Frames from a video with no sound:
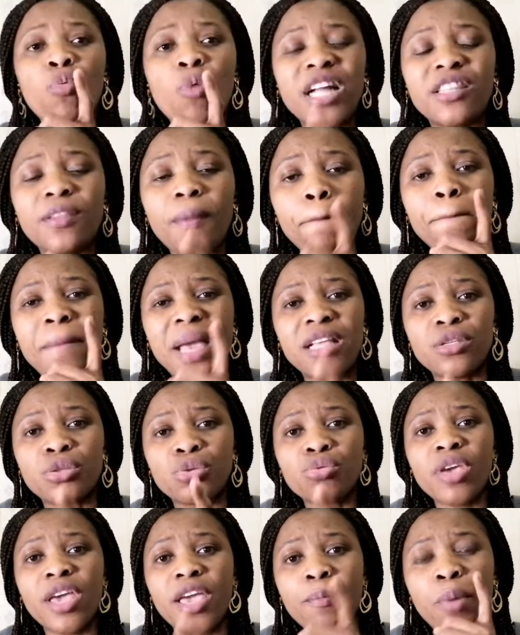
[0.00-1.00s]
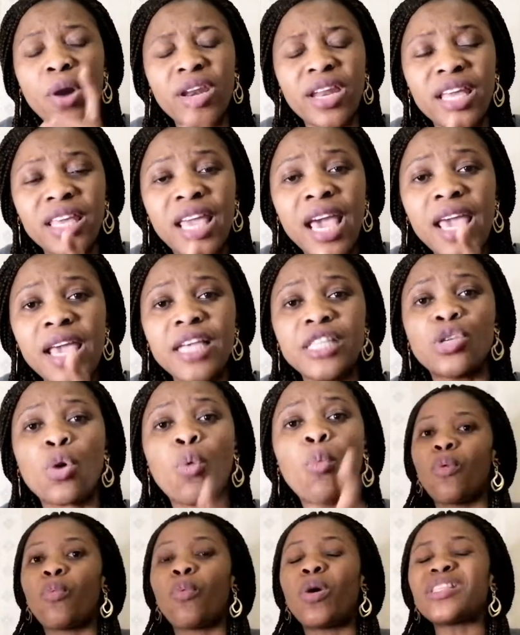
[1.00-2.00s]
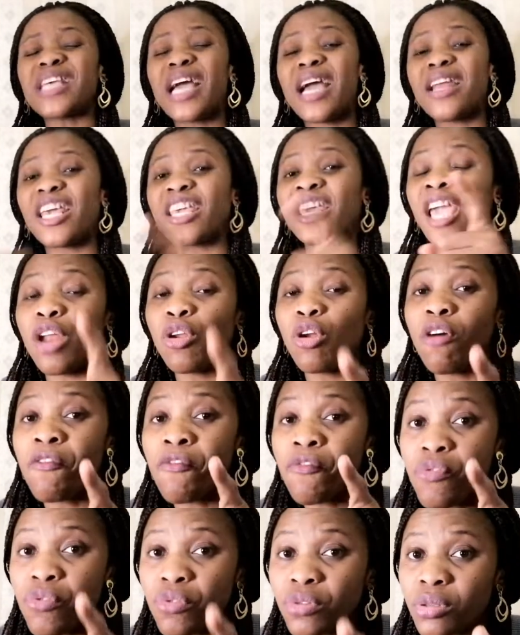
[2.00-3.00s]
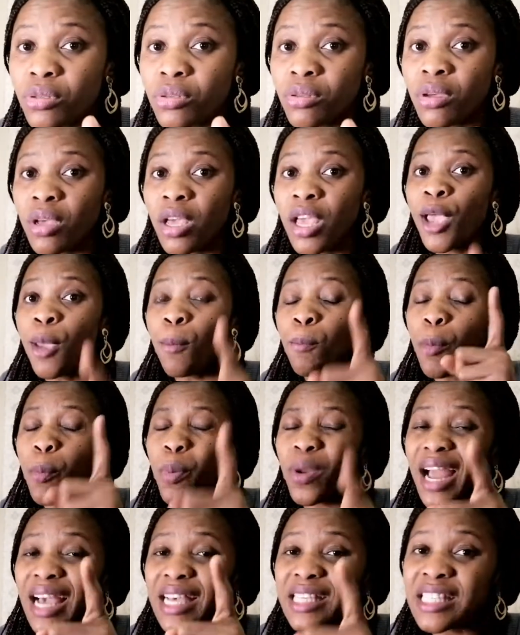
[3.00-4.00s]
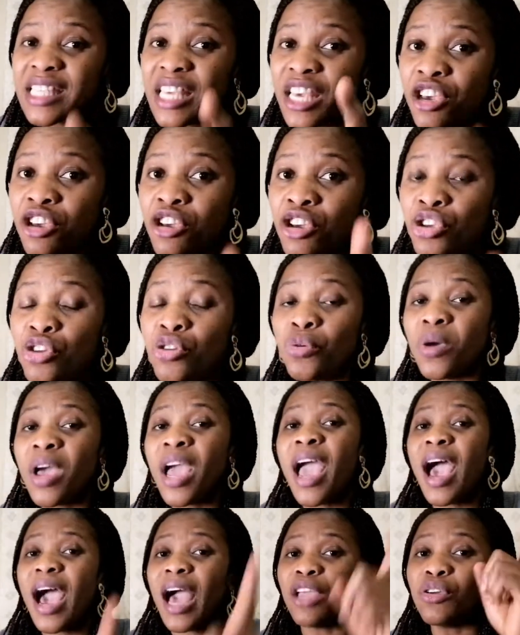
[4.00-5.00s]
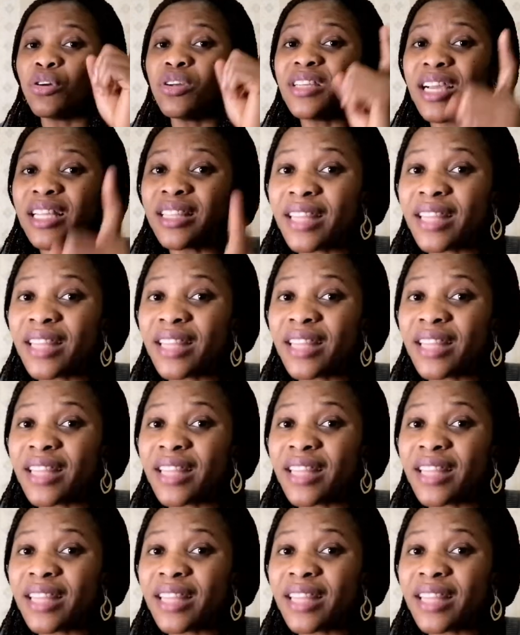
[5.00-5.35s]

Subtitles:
What makes you a born again is what are the kind of fruits people are seeing you? Are you the